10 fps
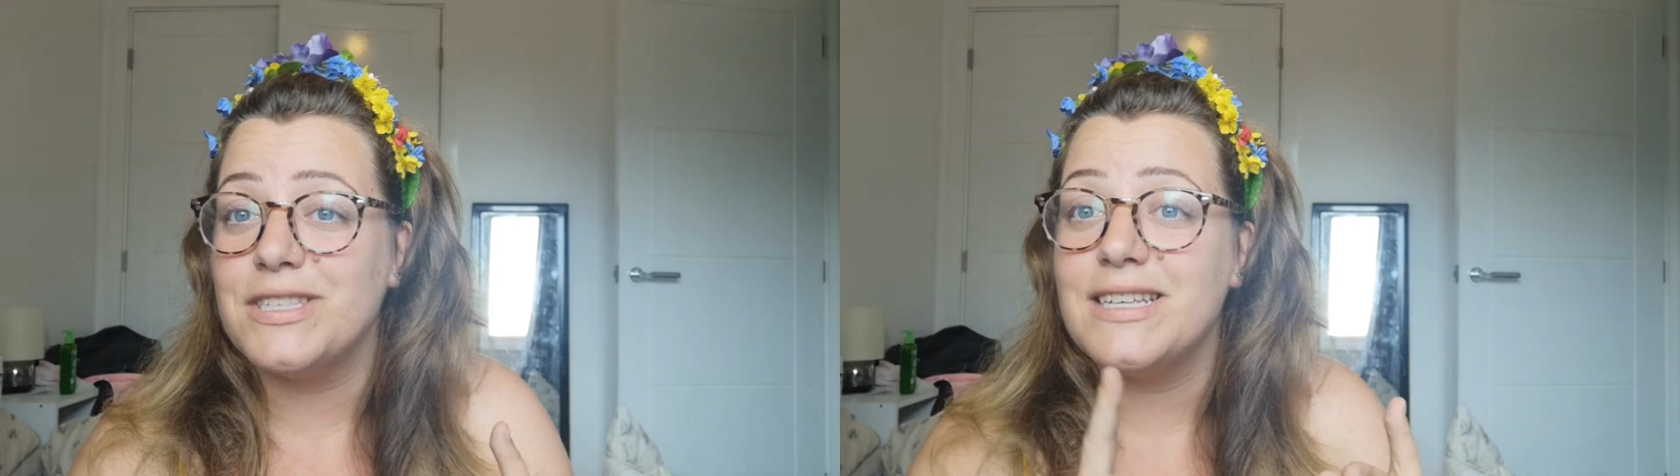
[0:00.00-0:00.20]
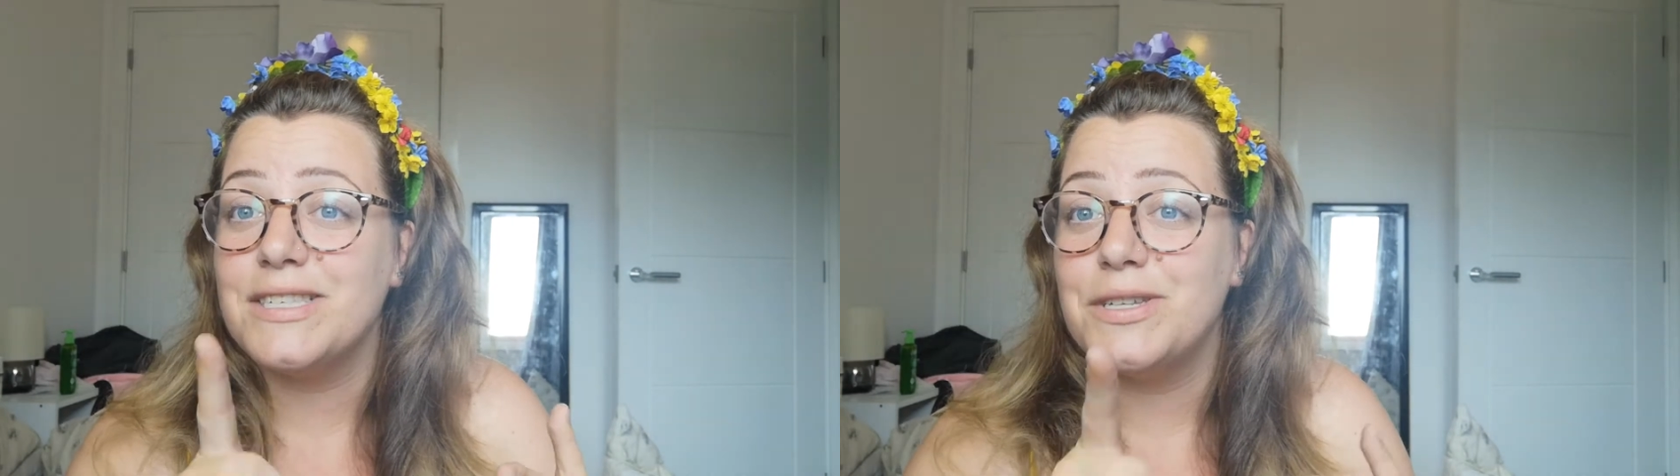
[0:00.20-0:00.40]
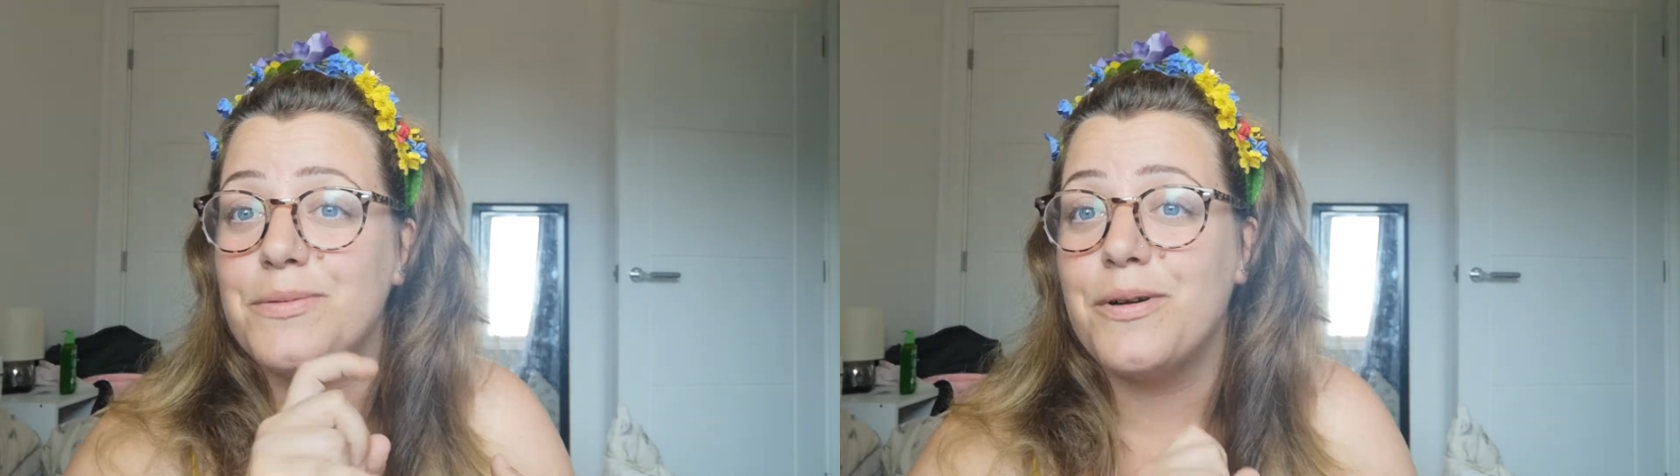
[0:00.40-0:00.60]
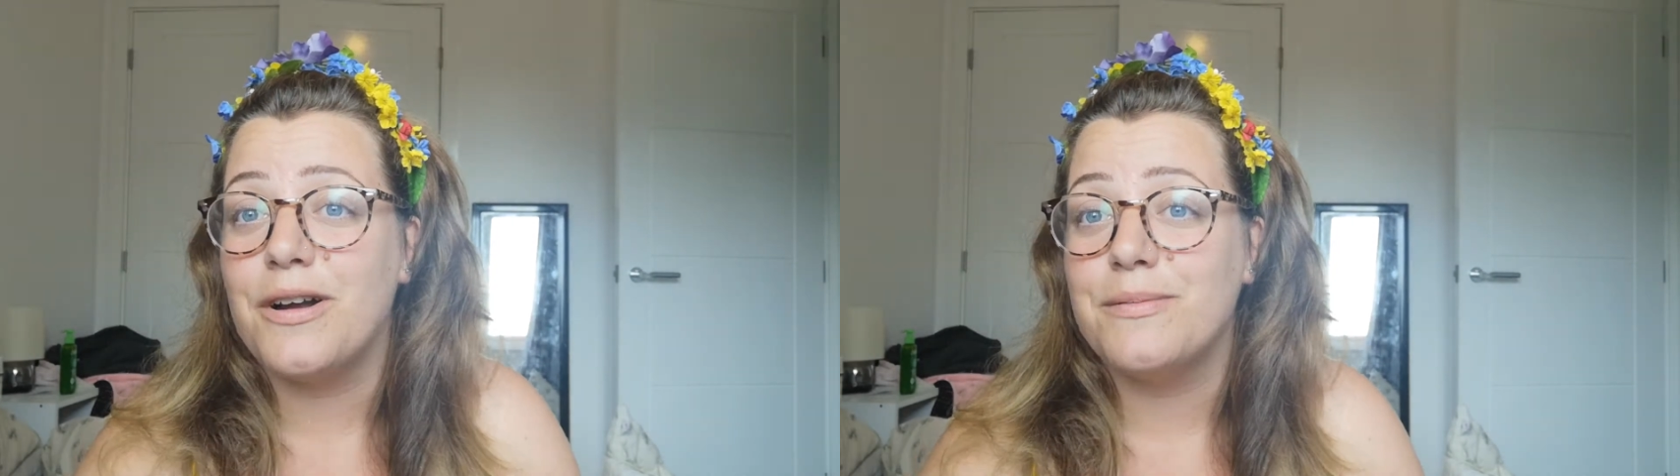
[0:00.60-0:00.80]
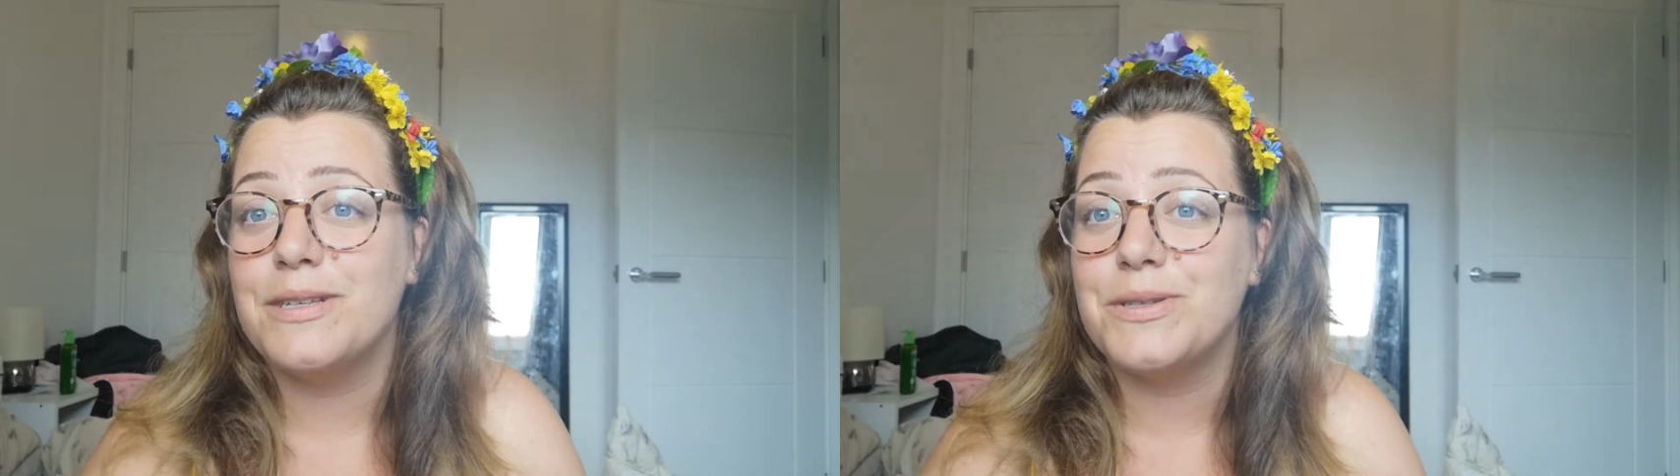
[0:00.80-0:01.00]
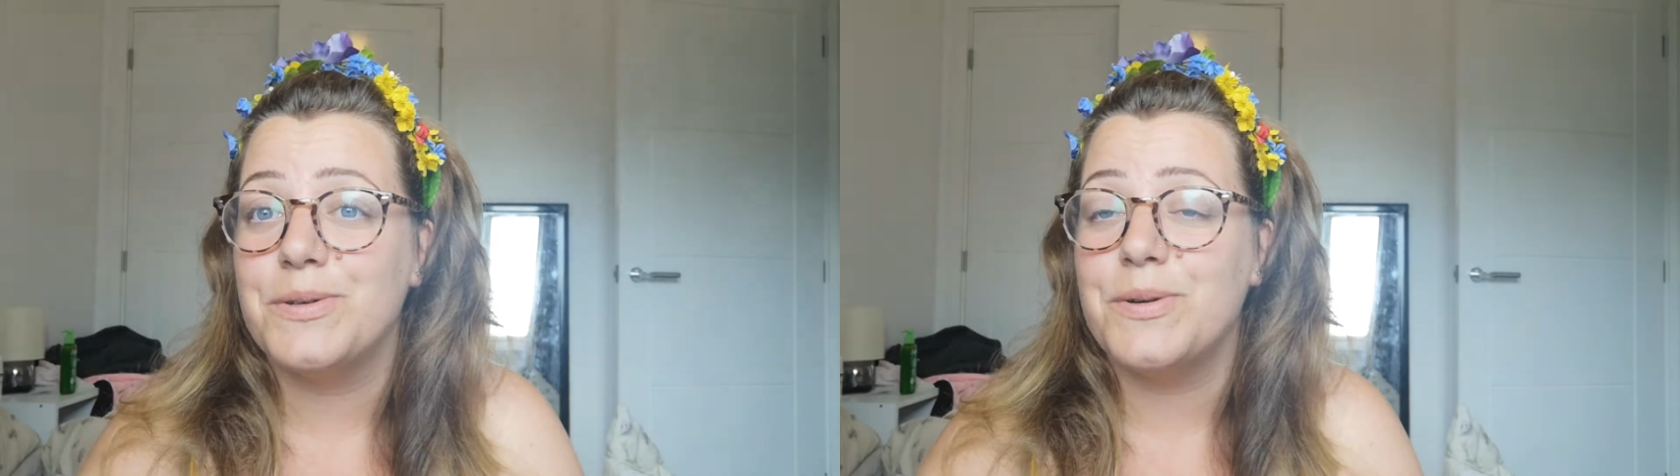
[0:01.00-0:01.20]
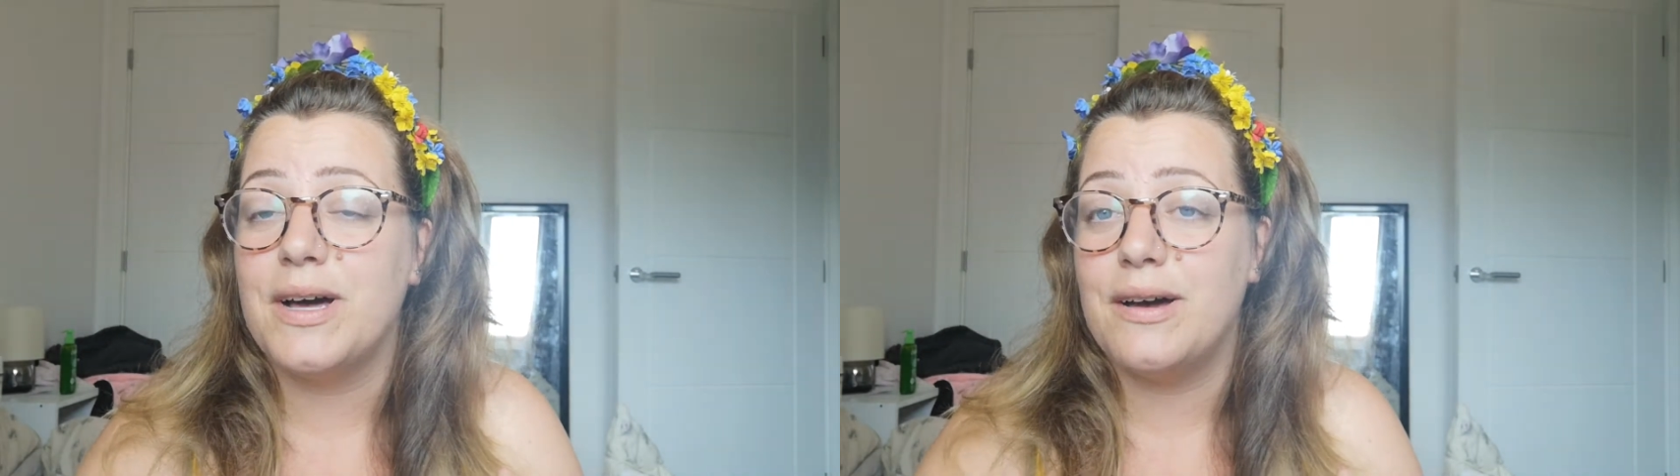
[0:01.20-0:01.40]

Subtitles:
His new primary school